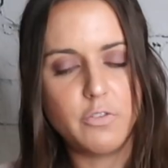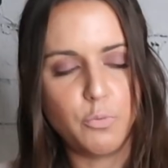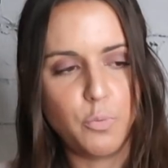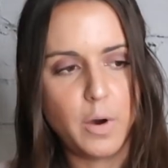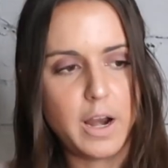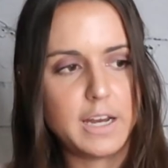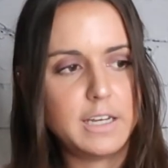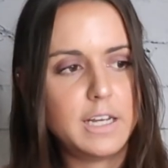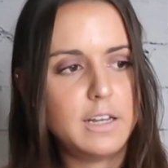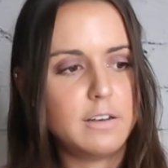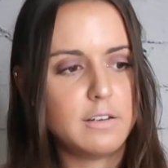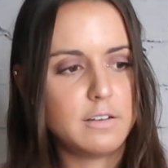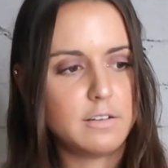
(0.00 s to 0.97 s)
what I
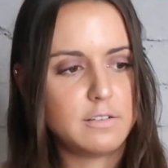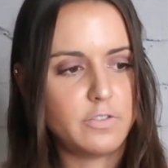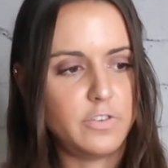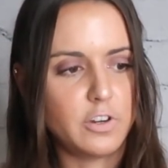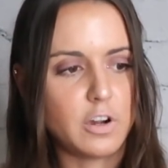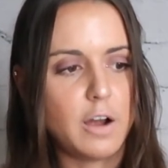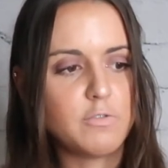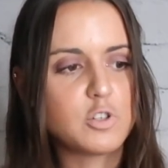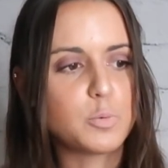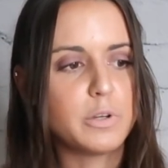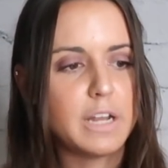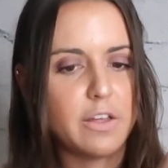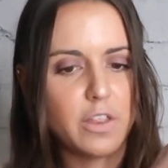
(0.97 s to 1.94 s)
need to feel
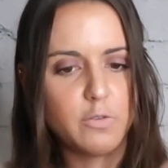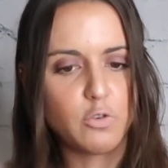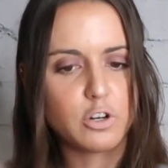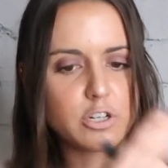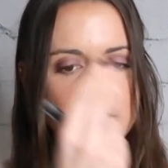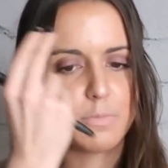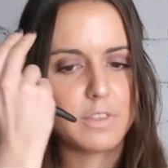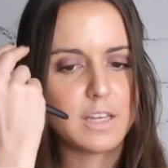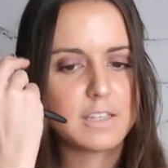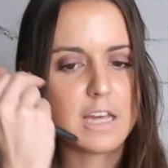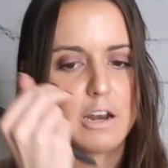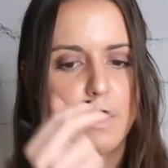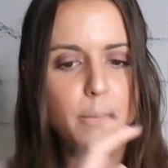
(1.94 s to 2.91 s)
comfortable, now that I've worked some
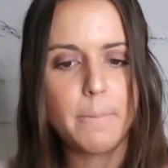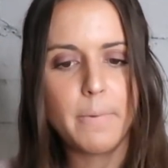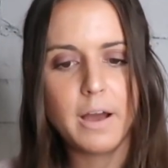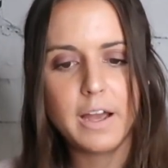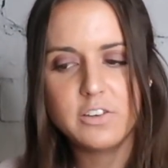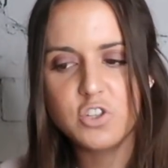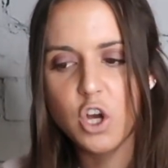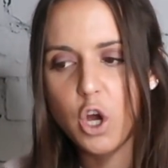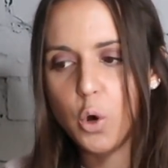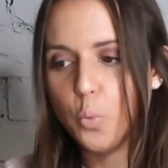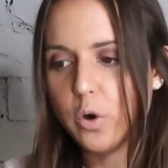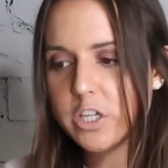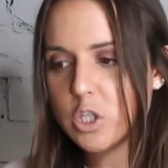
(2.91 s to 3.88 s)
things out in my mind,
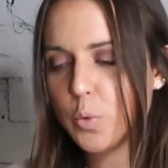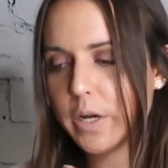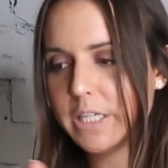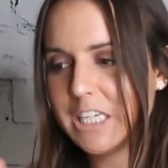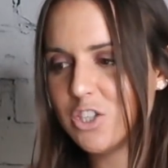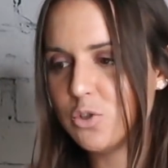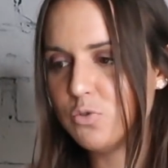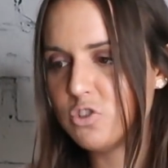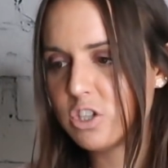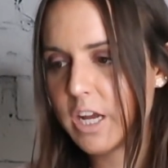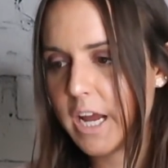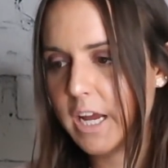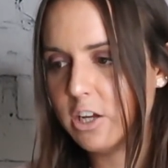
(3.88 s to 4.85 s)
what do I need to
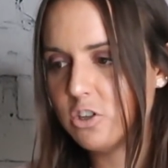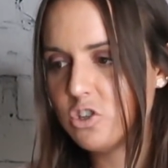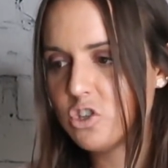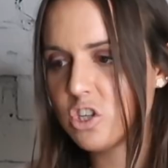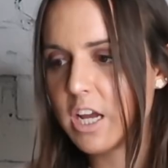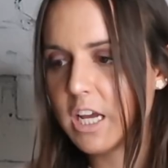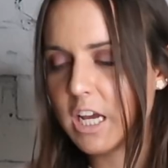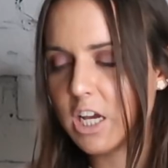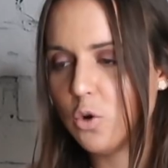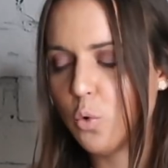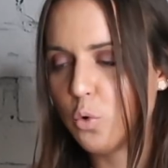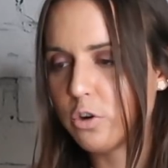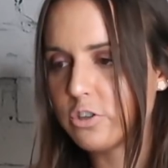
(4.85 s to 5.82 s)
change
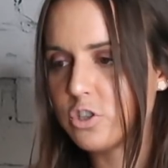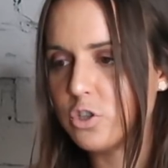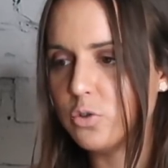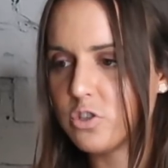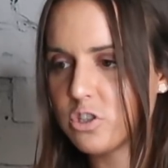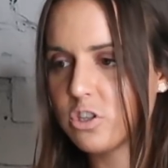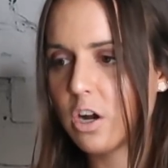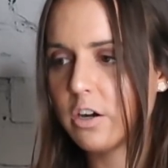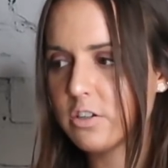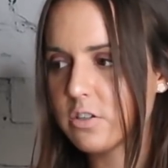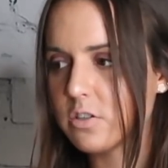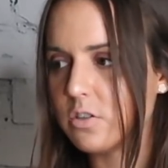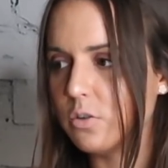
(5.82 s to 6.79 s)
in order to
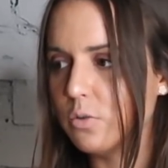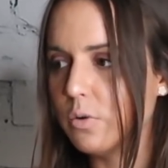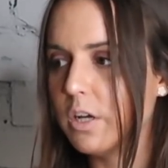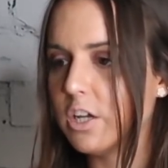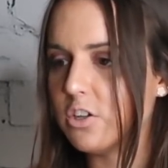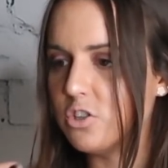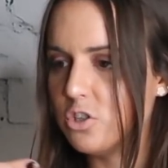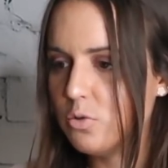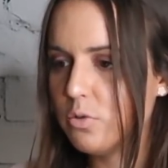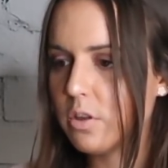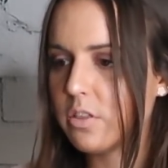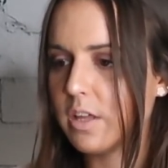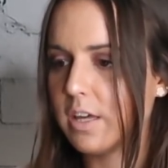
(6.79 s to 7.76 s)
start to
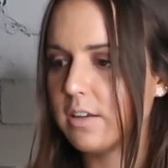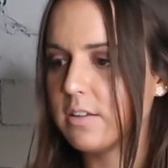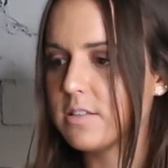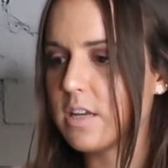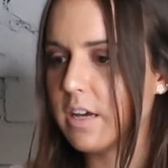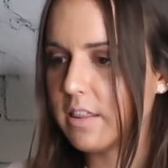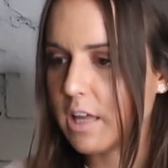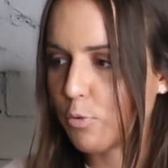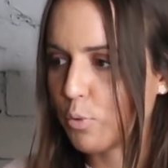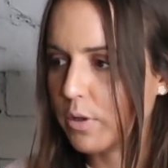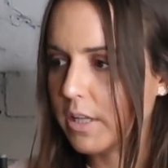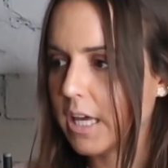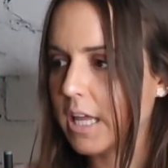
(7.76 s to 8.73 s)
do the things that
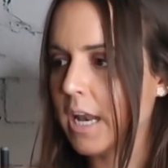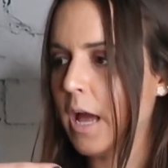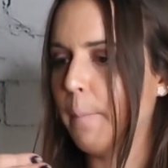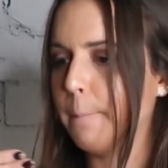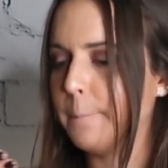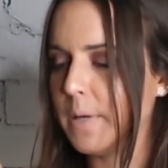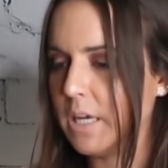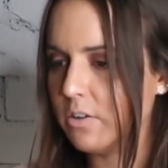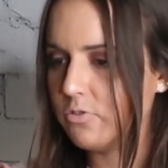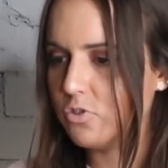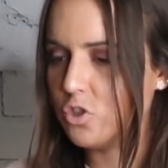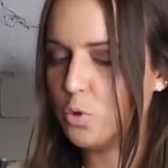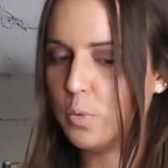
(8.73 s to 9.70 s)
really can help me
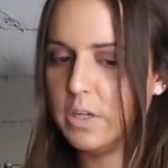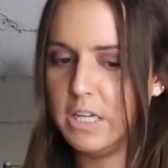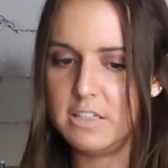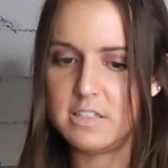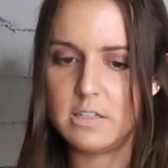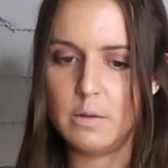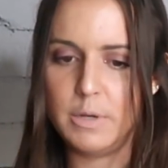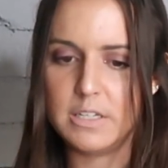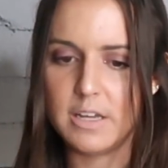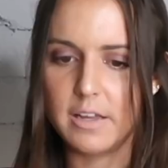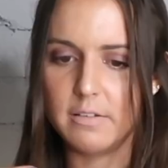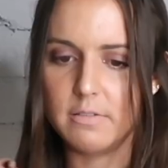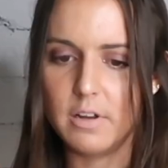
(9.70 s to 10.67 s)
do what needs to be
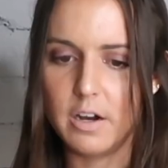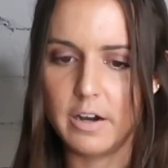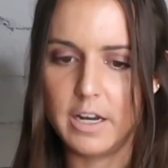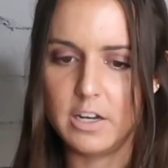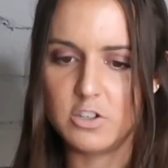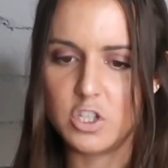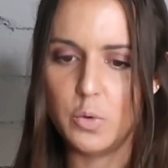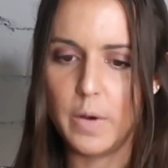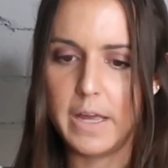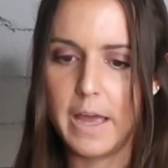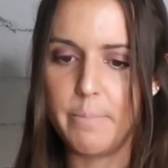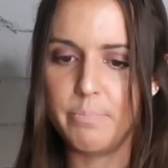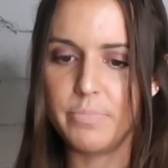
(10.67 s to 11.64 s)
done, all right, at 2
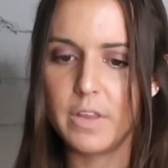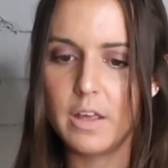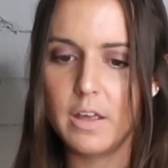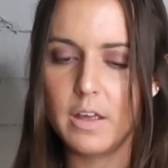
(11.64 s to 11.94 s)
a.m.